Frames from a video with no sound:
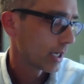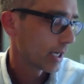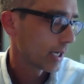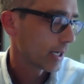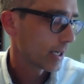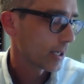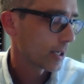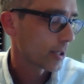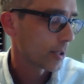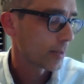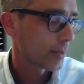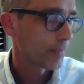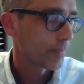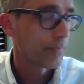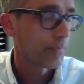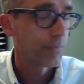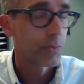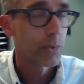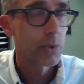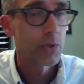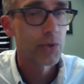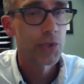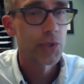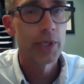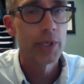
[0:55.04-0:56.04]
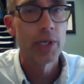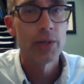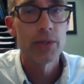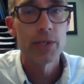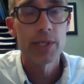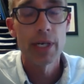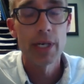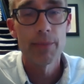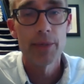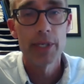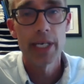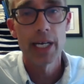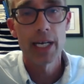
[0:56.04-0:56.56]
So,
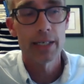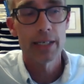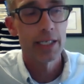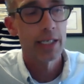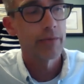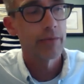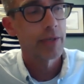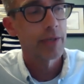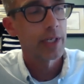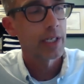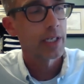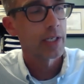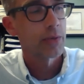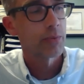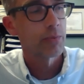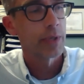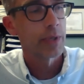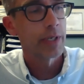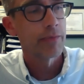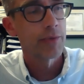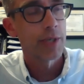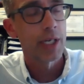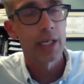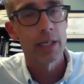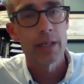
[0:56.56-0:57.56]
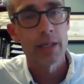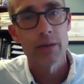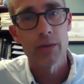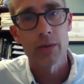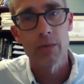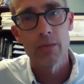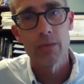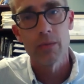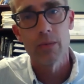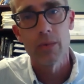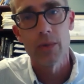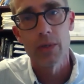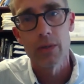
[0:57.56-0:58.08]
some of the activities we've done
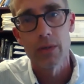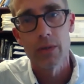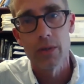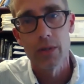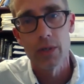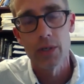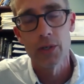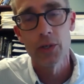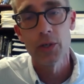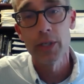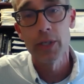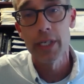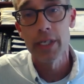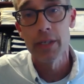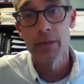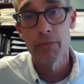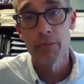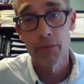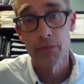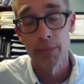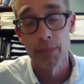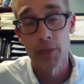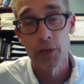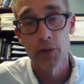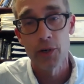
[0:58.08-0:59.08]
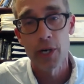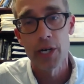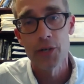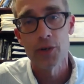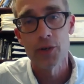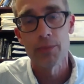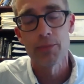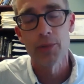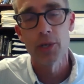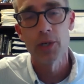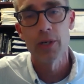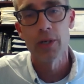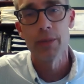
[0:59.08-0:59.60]
early from the
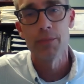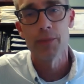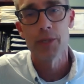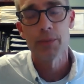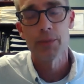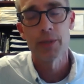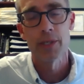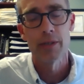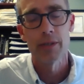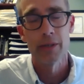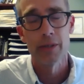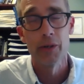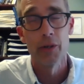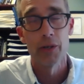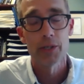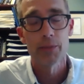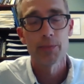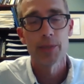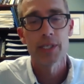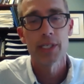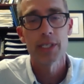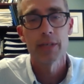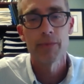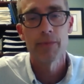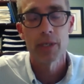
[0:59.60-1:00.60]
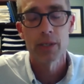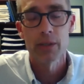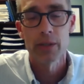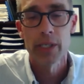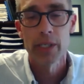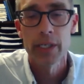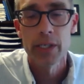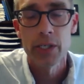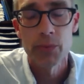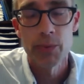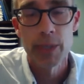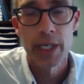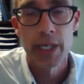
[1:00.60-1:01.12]
graduate programs, specifically
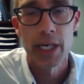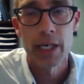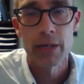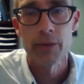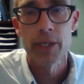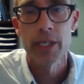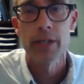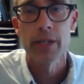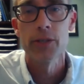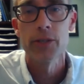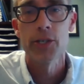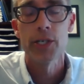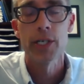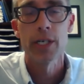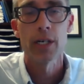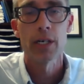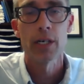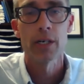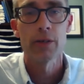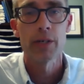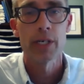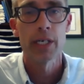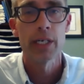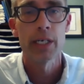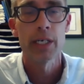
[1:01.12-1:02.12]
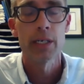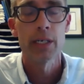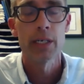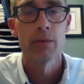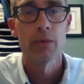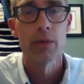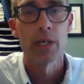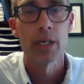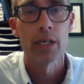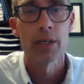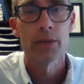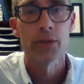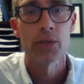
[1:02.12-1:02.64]
is we got rid of the GRE
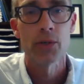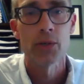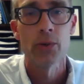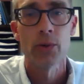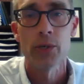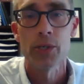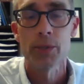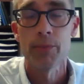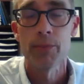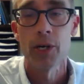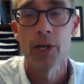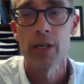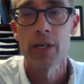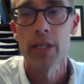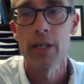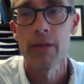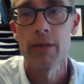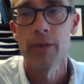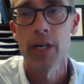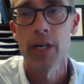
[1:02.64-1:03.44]
score as part of the